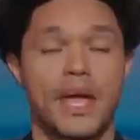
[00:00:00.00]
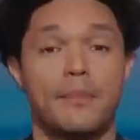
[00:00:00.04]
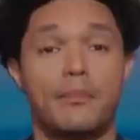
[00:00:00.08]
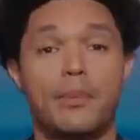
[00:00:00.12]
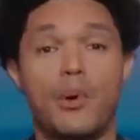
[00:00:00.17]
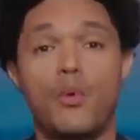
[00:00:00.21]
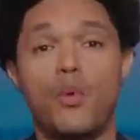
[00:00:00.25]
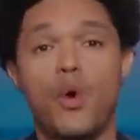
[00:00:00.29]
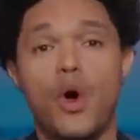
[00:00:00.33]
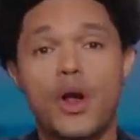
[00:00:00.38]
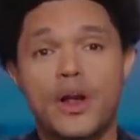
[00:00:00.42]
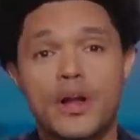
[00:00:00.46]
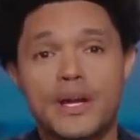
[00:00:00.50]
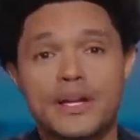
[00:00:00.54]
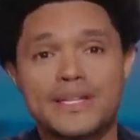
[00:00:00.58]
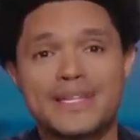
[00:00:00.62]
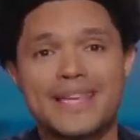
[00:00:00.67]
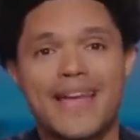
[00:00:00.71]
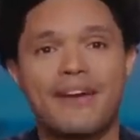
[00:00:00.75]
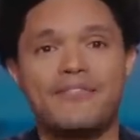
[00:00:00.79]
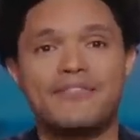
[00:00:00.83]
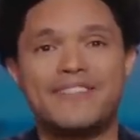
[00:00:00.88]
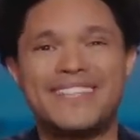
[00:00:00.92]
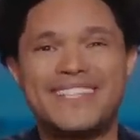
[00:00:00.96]
But workers
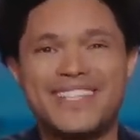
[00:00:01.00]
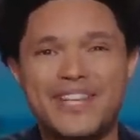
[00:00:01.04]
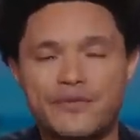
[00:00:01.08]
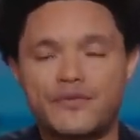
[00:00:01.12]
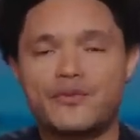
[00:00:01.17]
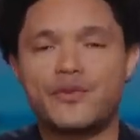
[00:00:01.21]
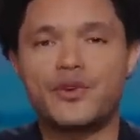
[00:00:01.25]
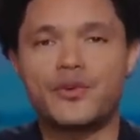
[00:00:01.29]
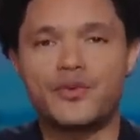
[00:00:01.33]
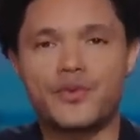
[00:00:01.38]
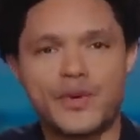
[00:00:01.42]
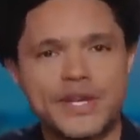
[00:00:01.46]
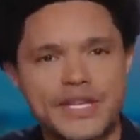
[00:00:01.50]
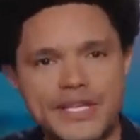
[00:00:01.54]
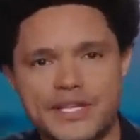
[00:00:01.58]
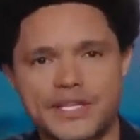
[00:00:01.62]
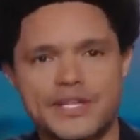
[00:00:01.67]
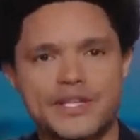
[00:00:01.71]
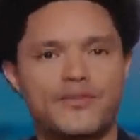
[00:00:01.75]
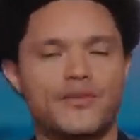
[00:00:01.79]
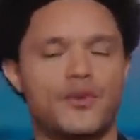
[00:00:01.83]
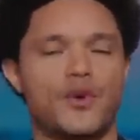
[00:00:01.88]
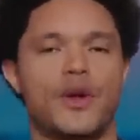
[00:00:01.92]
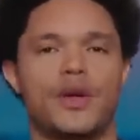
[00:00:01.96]
have different
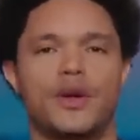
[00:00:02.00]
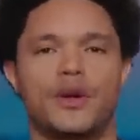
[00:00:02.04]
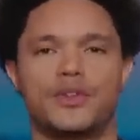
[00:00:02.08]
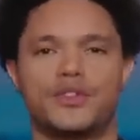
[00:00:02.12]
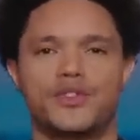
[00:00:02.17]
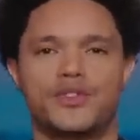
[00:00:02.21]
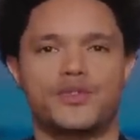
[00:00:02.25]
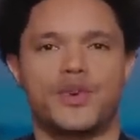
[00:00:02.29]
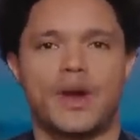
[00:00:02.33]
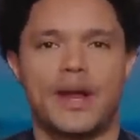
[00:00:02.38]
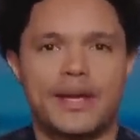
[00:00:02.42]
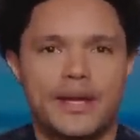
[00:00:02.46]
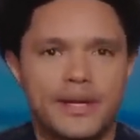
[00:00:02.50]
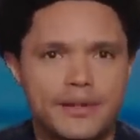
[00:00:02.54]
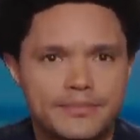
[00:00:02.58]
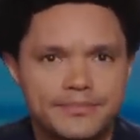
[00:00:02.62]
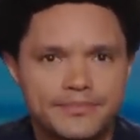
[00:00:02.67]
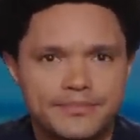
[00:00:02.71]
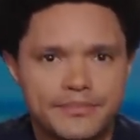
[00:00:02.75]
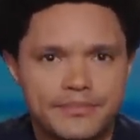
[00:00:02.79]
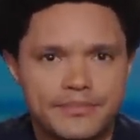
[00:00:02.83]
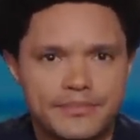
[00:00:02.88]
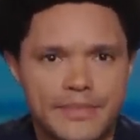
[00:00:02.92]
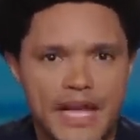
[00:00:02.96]
reasons for going on strike.
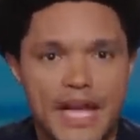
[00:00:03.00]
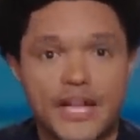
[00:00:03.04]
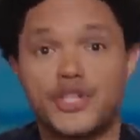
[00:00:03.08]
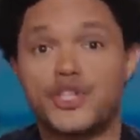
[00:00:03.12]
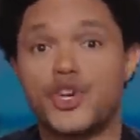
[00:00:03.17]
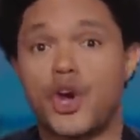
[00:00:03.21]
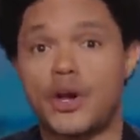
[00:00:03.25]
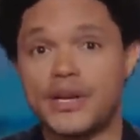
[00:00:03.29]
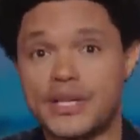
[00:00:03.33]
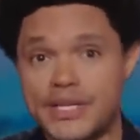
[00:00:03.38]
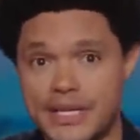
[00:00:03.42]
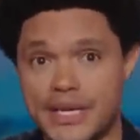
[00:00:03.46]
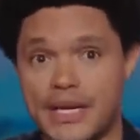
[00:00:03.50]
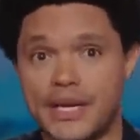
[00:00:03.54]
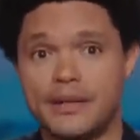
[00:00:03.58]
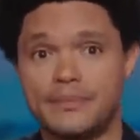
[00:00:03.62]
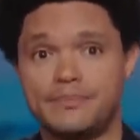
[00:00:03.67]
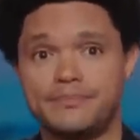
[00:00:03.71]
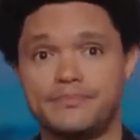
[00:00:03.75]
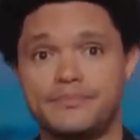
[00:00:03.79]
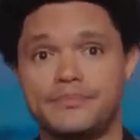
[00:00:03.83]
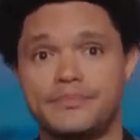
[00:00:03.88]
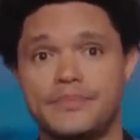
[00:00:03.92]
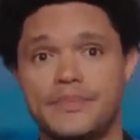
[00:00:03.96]
At John
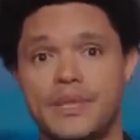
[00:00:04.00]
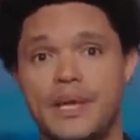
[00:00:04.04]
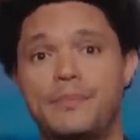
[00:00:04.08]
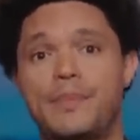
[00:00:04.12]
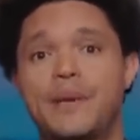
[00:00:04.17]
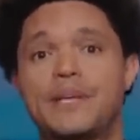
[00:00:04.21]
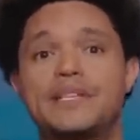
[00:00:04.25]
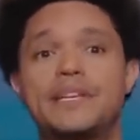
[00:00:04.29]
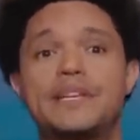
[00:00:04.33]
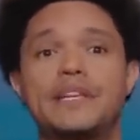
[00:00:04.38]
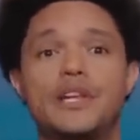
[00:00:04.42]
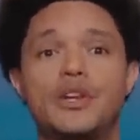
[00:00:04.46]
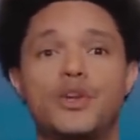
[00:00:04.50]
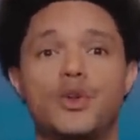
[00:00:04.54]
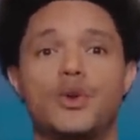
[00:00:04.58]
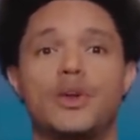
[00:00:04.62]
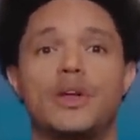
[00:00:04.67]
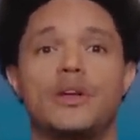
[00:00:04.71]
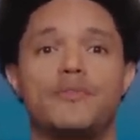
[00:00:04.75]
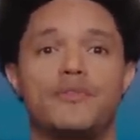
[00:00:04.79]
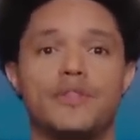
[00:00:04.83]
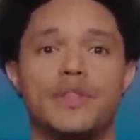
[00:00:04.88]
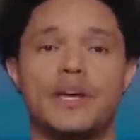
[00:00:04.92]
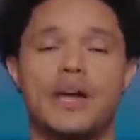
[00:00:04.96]
Deere, they're basically
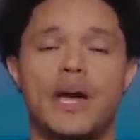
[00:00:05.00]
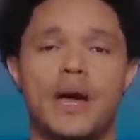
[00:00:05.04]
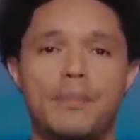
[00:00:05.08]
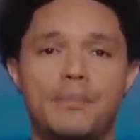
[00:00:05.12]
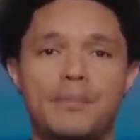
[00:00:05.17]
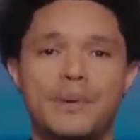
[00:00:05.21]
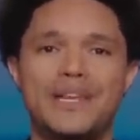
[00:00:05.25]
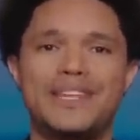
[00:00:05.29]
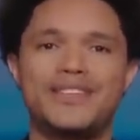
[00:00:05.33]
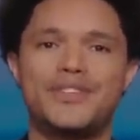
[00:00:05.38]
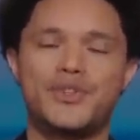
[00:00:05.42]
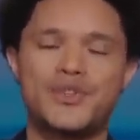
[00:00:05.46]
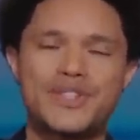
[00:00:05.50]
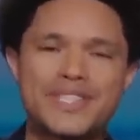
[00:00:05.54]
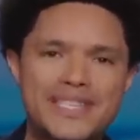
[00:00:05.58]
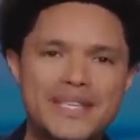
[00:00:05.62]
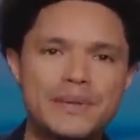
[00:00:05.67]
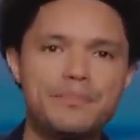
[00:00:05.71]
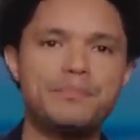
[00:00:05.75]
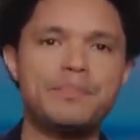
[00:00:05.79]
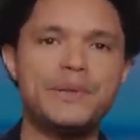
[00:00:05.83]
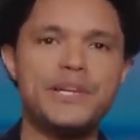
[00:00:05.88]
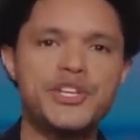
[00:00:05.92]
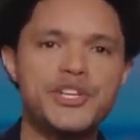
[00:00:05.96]
looking for the company to
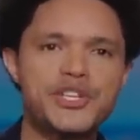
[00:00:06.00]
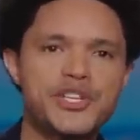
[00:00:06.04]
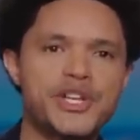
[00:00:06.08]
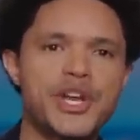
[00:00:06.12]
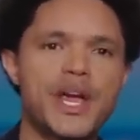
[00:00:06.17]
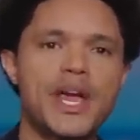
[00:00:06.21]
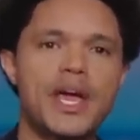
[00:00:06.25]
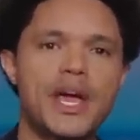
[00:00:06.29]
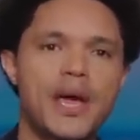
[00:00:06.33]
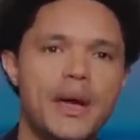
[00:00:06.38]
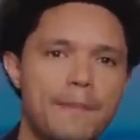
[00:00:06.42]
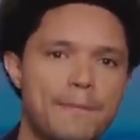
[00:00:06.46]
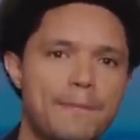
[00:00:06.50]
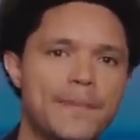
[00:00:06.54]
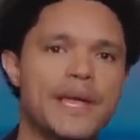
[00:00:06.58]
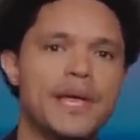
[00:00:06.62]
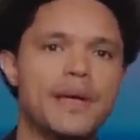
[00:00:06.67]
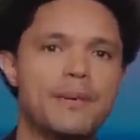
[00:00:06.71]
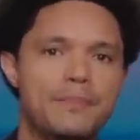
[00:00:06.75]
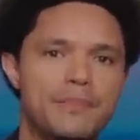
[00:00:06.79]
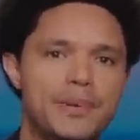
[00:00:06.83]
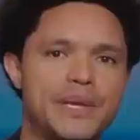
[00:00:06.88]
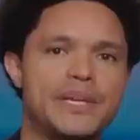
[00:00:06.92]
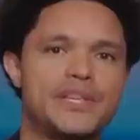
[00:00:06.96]
simply share a
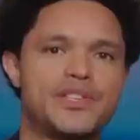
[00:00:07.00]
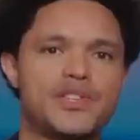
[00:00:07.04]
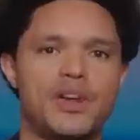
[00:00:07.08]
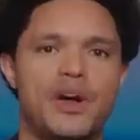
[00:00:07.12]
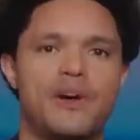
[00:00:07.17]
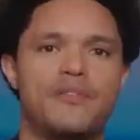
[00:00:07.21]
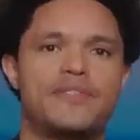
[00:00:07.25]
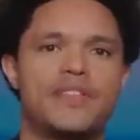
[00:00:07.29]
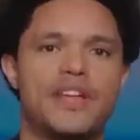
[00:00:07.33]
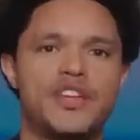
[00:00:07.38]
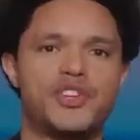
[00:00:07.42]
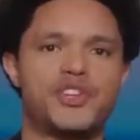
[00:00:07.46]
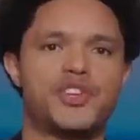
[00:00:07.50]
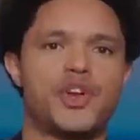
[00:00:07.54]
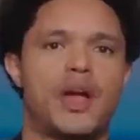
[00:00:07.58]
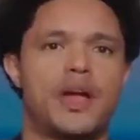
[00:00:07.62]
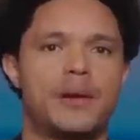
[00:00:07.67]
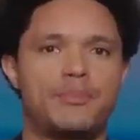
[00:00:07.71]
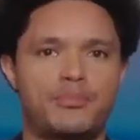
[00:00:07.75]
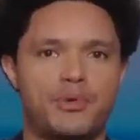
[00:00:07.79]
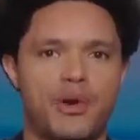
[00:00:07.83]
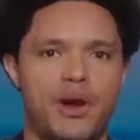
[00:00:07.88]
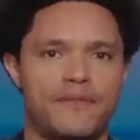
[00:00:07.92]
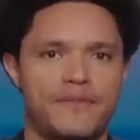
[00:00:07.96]
bigger piece of their
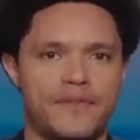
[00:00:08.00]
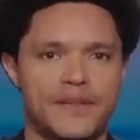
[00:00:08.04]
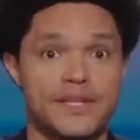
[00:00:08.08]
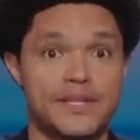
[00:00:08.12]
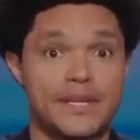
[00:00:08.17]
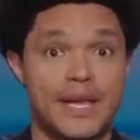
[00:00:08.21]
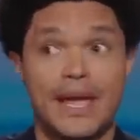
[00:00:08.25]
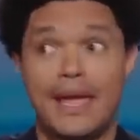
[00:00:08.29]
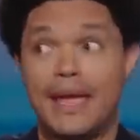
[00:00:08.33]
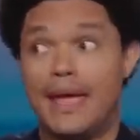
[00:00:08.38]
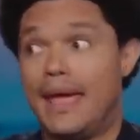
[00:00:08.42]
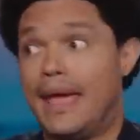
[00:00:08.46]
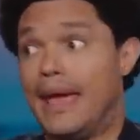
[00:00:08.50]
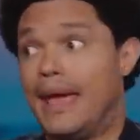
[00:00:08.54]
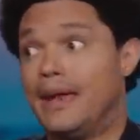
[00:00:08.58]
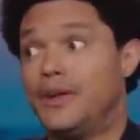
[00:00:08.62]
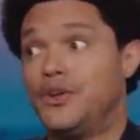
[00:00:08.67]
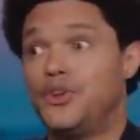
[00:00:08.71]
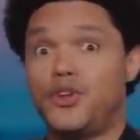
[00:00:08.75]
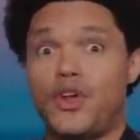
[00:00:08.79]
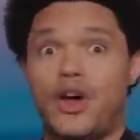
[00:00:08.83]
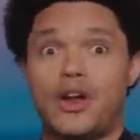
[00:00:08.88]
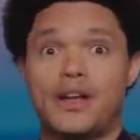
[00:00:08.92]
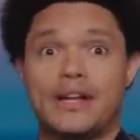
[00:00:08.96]
giant profits
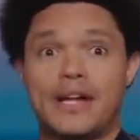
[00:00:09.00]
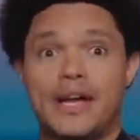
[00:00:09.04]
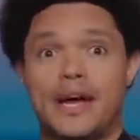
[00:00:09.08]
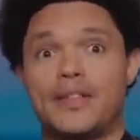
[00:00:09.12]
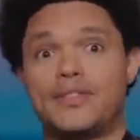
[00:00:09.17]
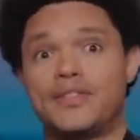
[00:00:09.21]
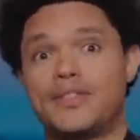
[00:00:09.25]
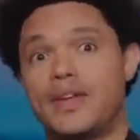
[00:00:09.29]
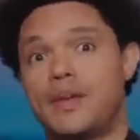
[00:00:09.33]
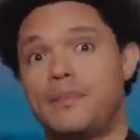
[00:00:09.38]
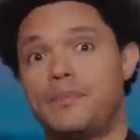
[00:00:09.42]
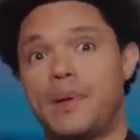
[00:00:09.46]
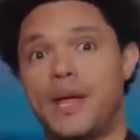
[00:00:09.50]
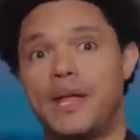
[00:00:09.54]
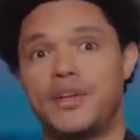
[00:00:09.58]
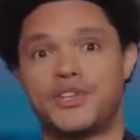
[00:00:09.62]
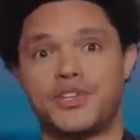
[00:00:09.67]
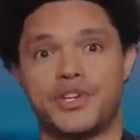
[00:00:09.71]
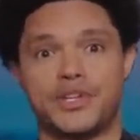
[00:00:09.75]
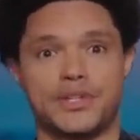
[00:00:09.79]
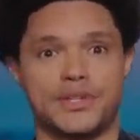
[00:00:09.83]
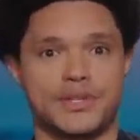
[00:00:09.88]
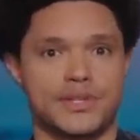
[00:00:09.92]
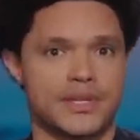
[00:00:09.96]
and not cut their
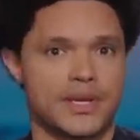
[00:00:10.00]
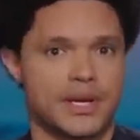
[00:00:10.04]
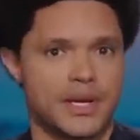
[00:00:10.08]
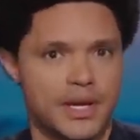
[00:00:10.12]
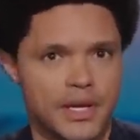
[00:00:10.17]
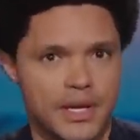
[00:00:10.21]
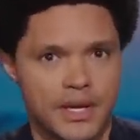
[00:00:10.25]
pensions.